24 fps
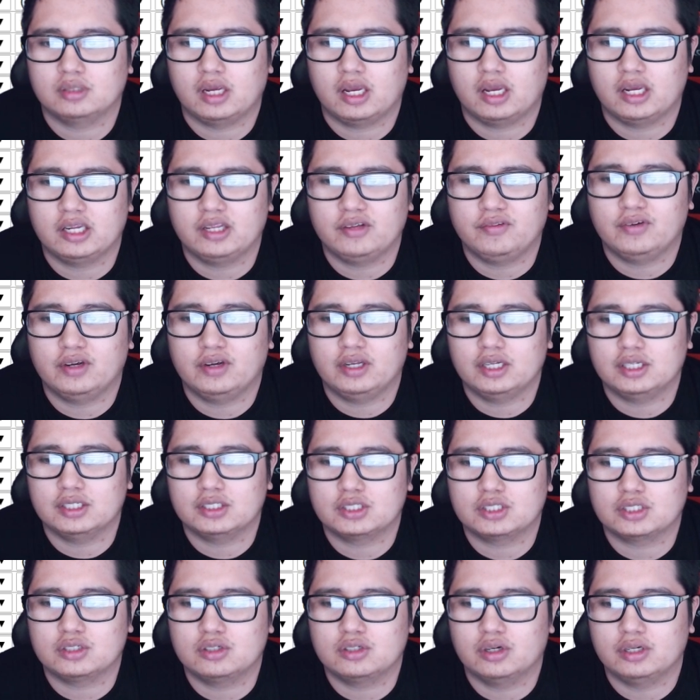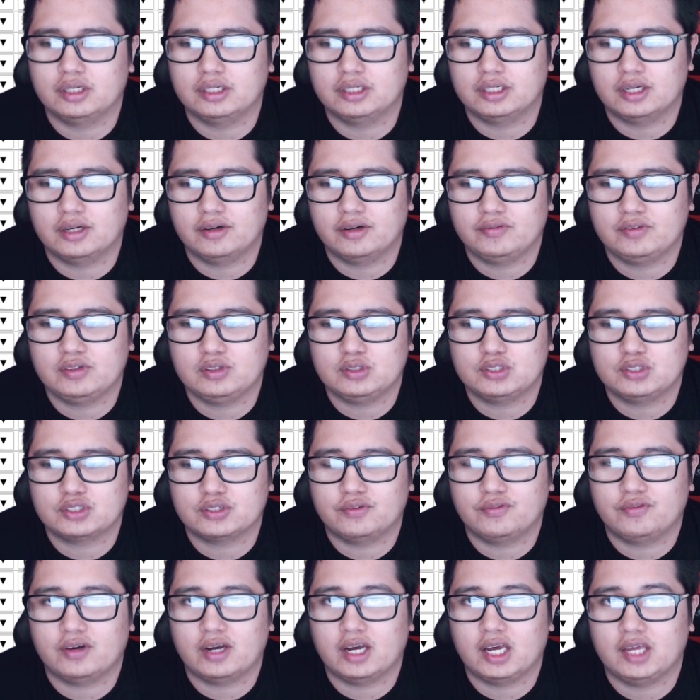80 vit is good enough to
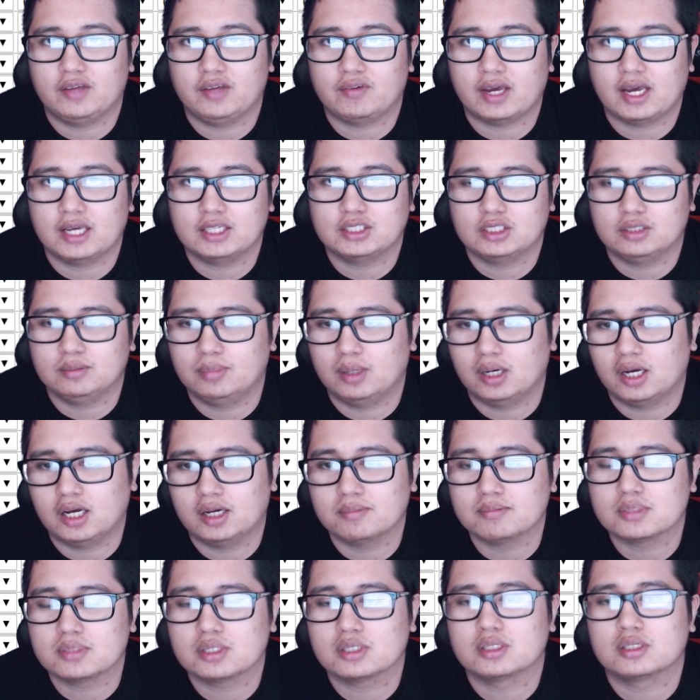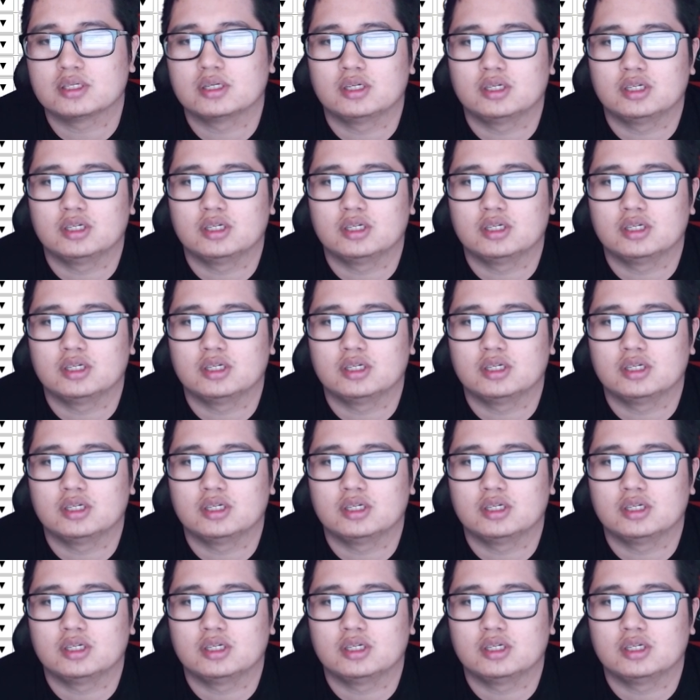survive acid bombs.